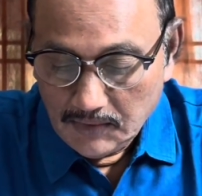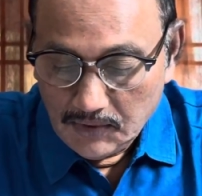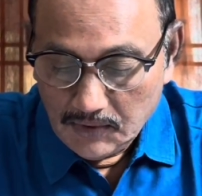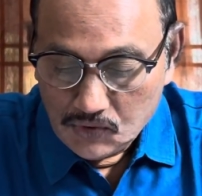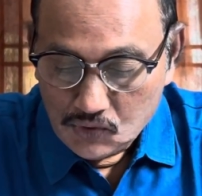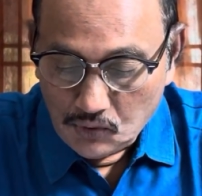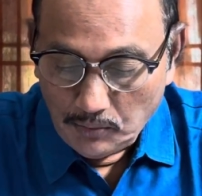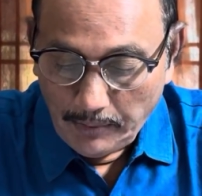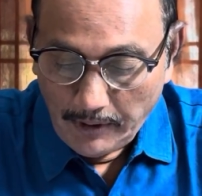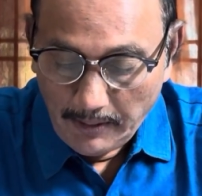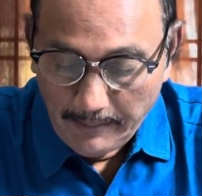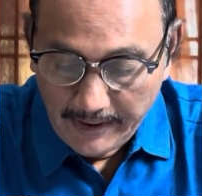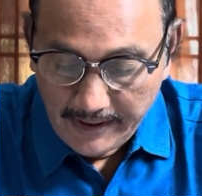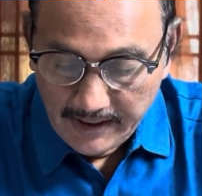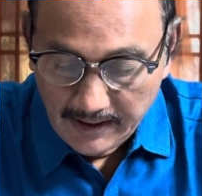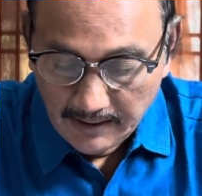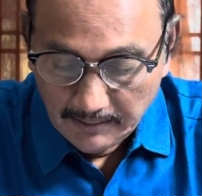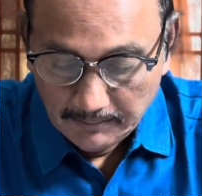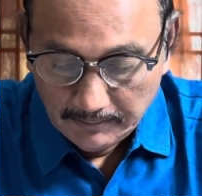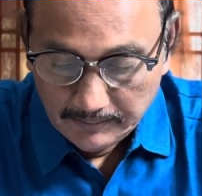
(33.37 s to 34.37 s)

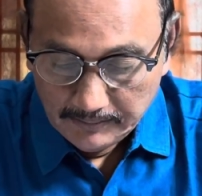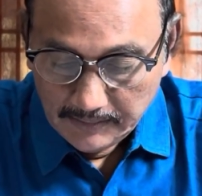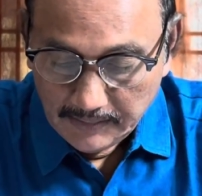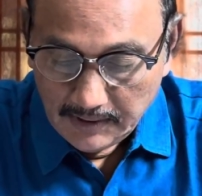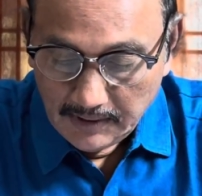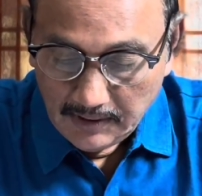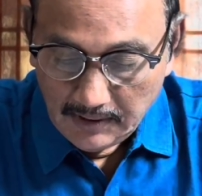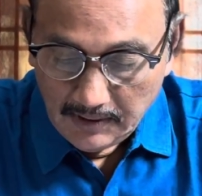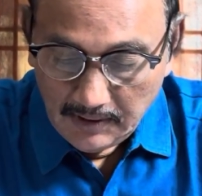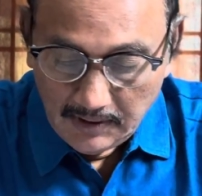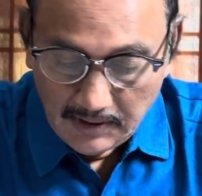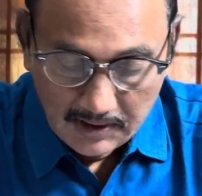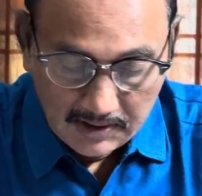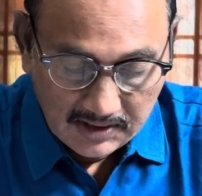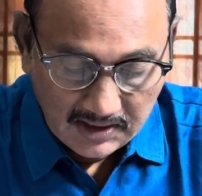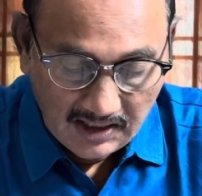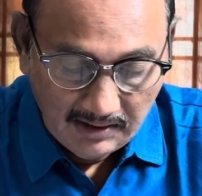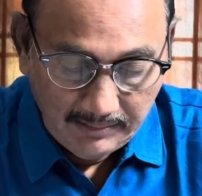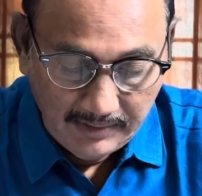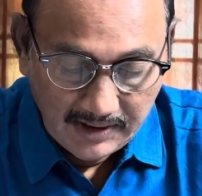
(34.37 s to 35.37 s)
Subramaniam, his
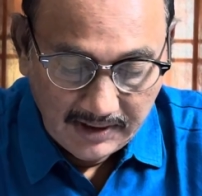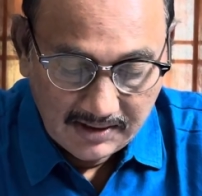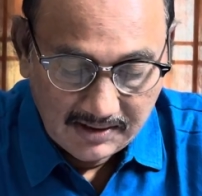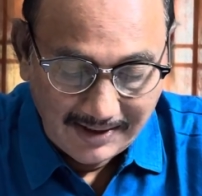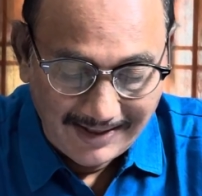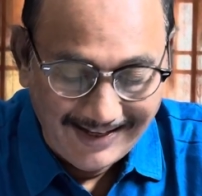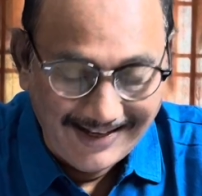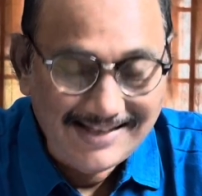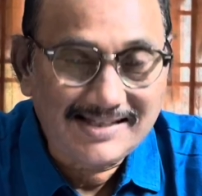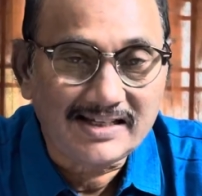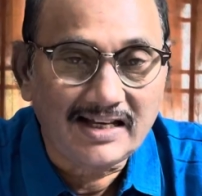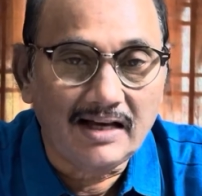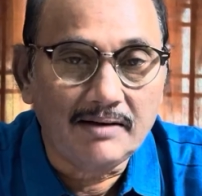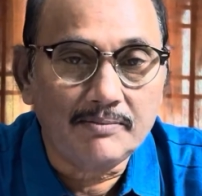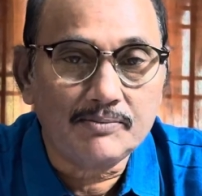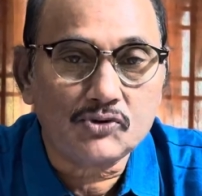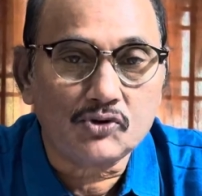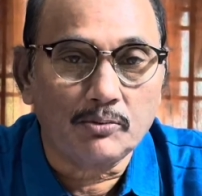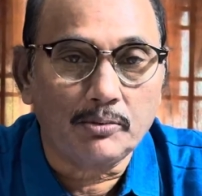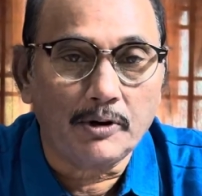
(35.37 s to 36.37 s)
name is S.M.
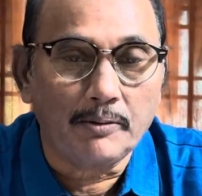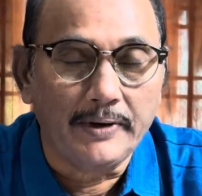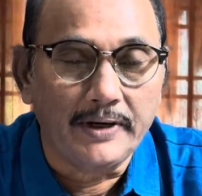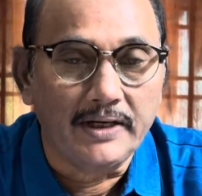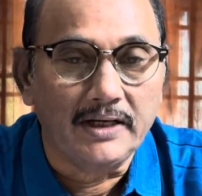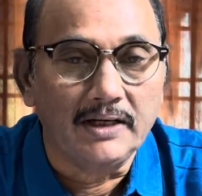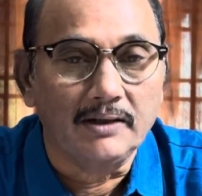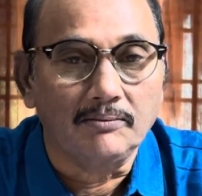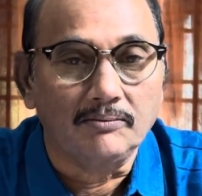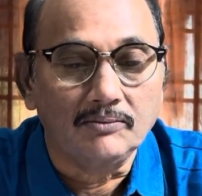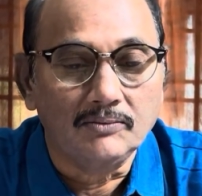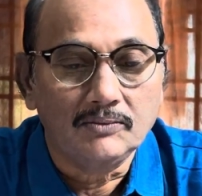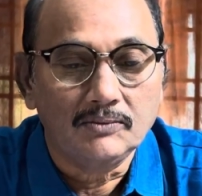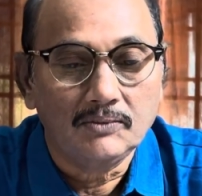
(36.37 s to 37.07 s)
Subramaniam,